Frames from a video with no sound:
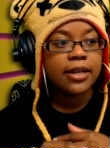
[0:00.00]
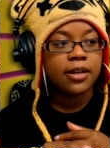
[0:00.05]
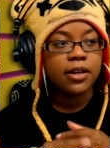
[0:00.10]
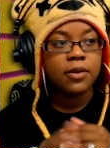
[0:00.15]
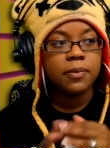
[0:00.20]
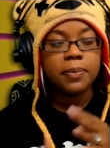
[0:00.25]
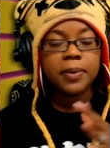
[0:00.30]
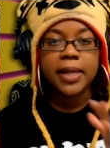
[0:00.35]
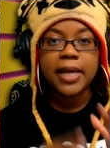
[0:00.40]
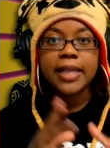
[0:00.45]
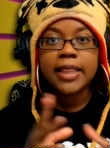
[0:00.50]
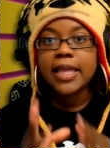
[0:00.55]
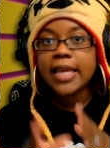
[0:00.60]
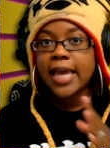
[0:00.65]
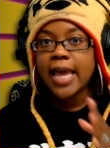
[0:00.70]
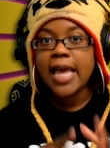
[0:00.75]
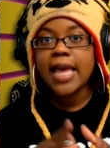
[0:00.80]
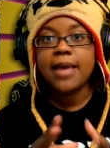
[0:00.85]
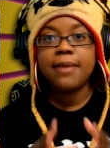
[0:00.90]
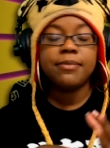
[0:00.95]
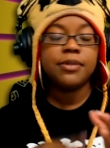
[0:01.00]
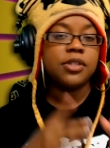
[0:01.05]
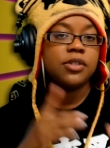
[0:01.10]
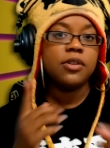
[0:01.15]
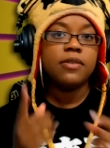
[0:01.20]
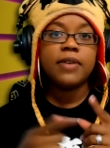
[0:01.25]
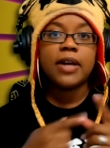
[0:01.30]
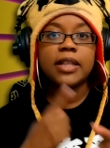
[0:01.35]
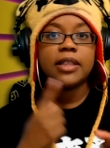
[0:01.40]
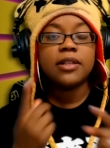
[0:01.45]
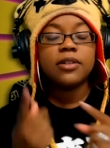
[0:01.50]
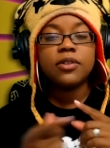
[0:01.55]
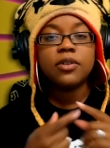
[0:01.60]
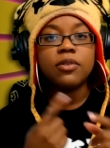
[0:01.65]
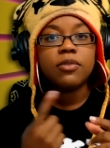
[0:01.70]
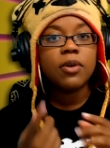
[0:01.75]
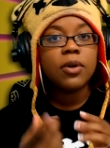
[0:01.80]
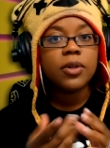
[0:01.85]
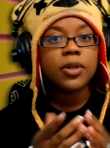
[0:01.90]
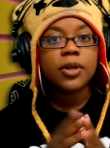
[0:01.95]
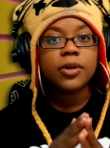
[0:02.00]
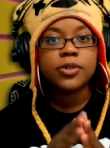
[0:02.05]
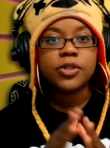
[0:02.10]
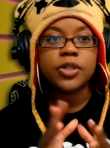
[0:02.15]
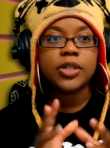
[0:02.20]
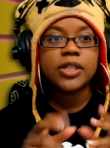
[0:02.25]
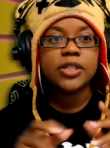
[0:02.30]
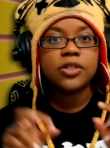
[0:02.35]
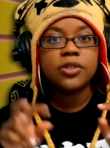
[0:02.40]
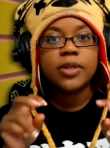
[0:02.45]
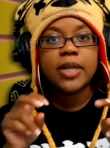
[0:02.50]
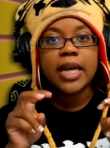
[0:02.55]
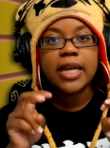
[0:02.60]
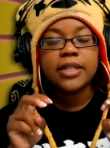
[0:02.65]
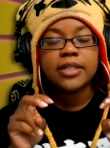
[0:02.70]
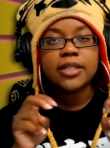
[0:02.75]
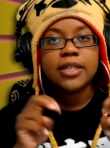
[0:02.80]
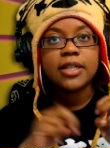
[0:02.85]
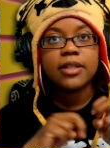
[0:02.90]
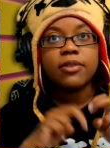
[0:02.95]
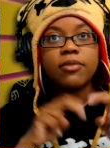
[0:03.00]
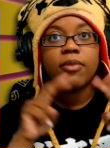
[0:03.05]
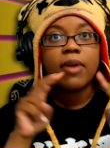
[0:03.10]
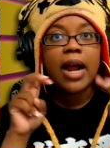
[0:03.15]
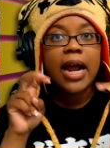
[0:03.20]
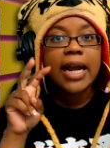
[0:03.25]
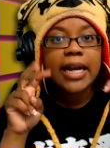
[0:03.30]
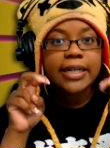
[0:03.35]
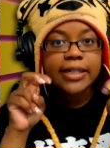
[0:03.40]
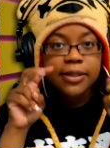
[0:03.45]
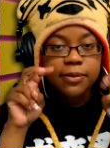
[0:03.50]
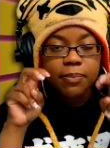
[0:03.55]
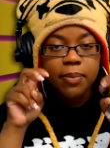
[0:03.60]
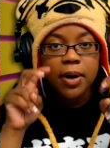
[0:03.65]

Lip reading: you playing the games and you've got the little roller coaster because you get into the ride